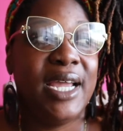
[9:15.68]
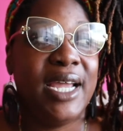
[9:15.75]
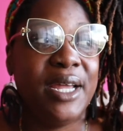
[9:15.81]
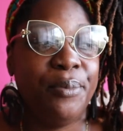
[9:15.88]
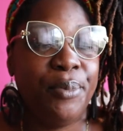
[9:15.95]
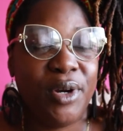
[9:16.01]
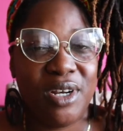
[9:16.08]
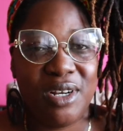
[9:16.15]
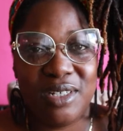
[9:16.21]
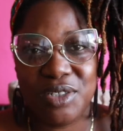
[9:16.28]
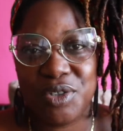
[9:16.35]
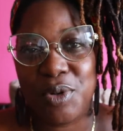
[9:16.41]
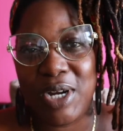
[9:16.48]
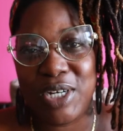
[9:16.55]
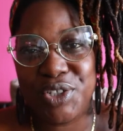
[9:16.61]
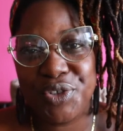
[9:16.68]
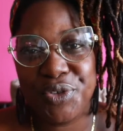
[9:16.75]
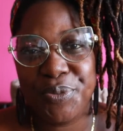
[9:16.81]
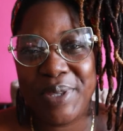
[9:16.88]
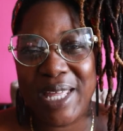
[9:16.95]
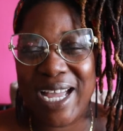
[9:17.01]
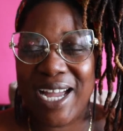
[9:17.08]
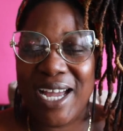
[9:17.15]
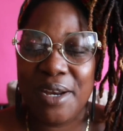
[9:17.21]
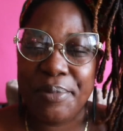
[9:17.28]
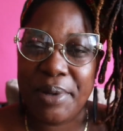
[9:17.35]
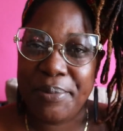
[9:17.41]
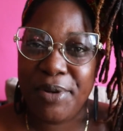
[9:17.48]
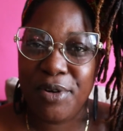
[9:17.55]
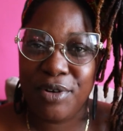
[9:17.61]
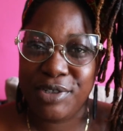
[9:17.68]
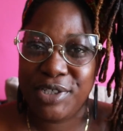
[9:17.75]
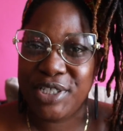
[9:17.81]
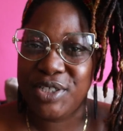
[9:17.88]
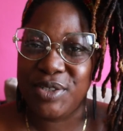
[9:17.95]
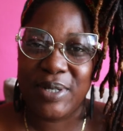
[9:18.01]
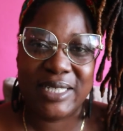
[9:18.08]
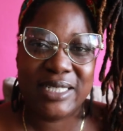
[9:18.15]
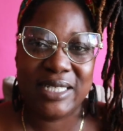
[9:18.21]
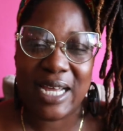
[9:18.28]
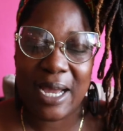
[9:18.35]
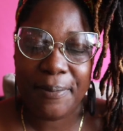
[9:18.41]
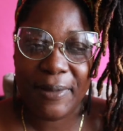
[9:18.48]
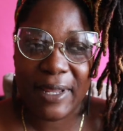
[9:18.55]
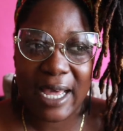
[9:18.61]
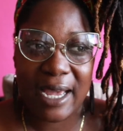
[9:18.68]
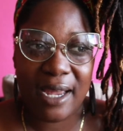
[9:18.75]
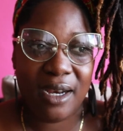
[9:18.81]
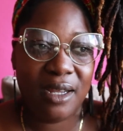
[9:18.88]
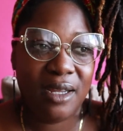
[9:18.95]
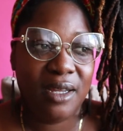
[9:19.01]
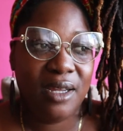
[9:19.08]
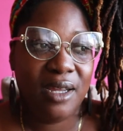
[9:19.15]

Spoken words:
And butternut squash soup, that kind of made me nauseous, so I stopped that.